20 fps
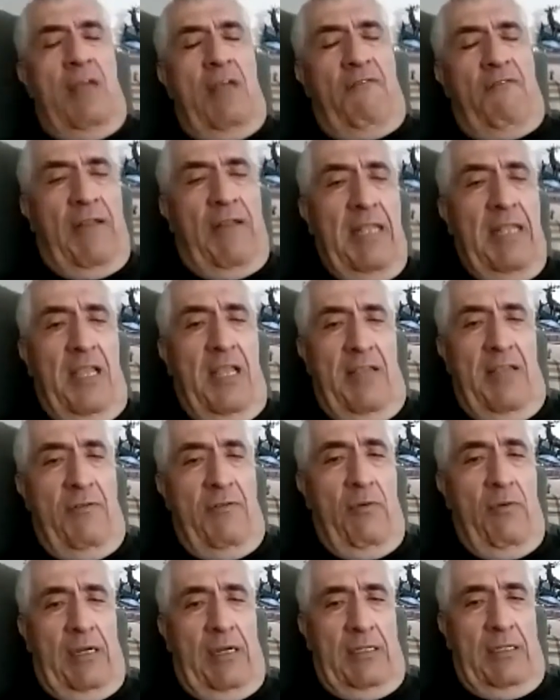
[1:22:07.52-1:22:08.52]
flying
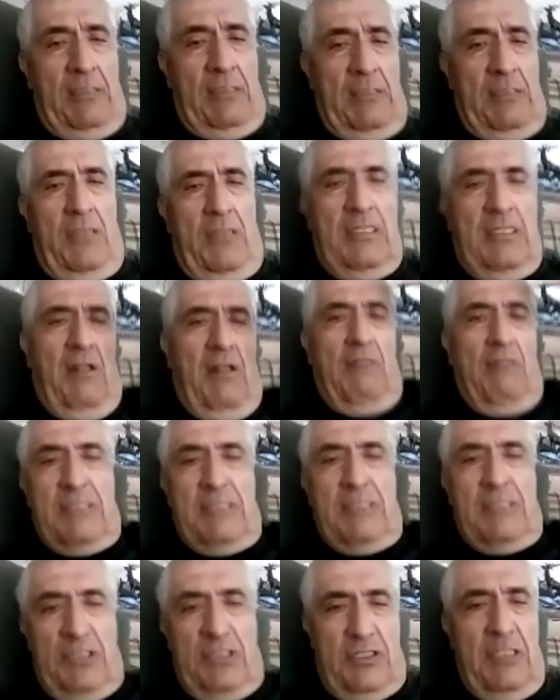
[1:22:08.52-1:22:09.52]
everywhere. But I was
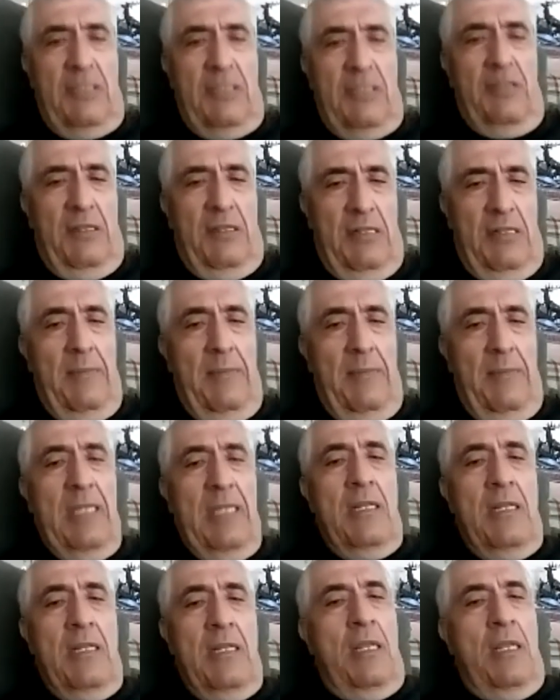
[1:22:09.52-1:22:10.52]
touched. I mean,
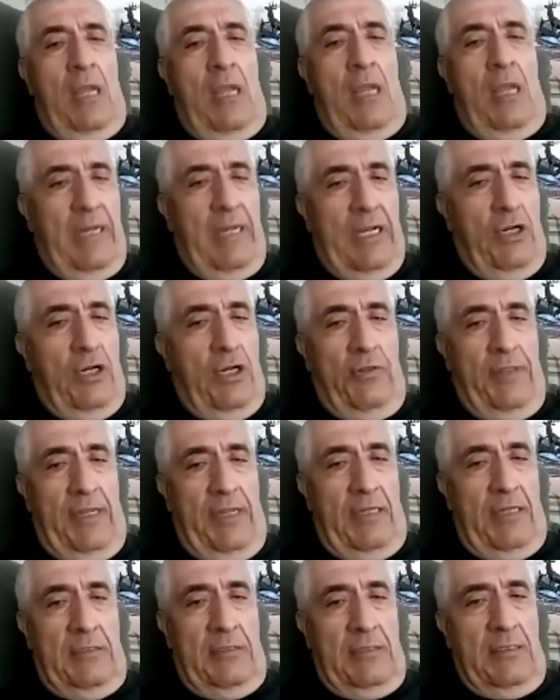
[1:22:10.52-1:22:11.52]
I'm not gonna go there.